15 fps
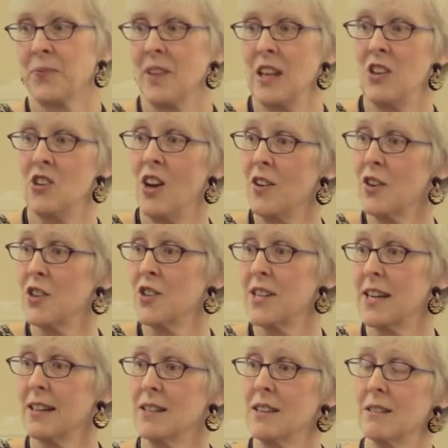You know you're a
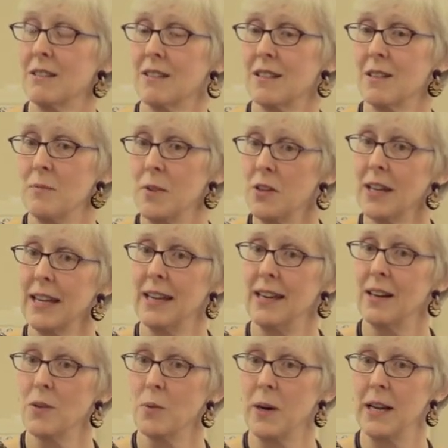technical
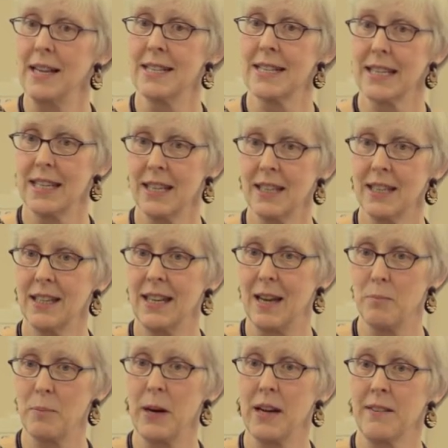communicator when, as a kid
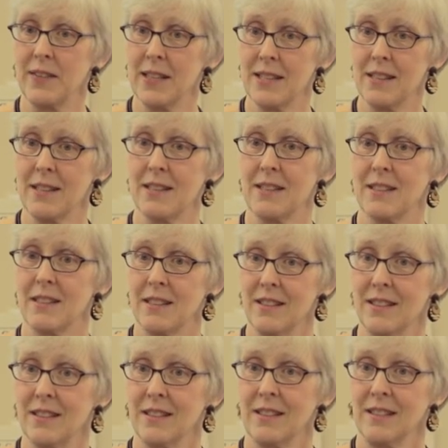at breakfast,
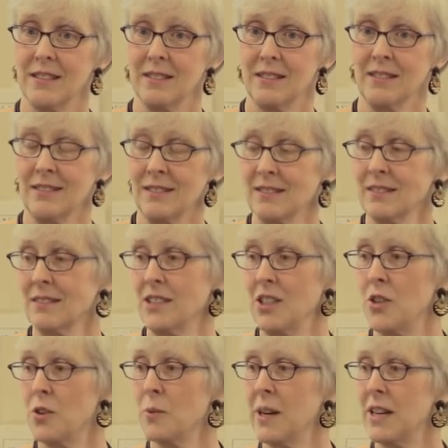
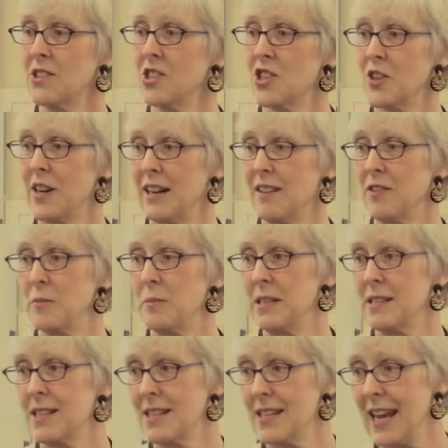you arranged your
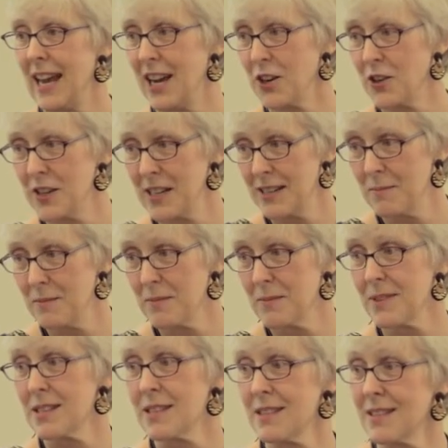alphabets into
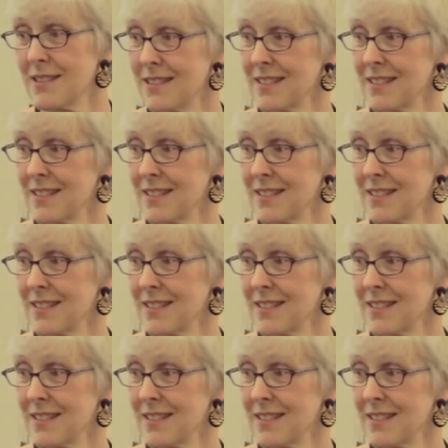acronyms.